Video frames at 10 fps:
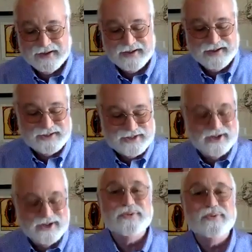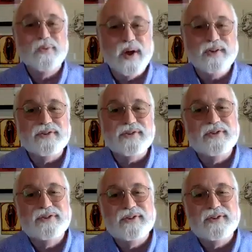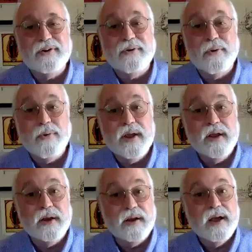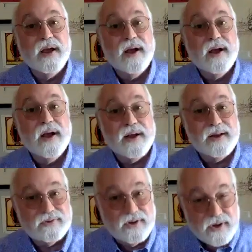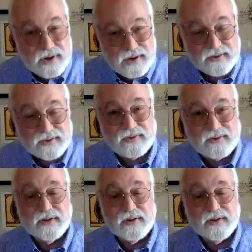It just wants to zero in on his goodness.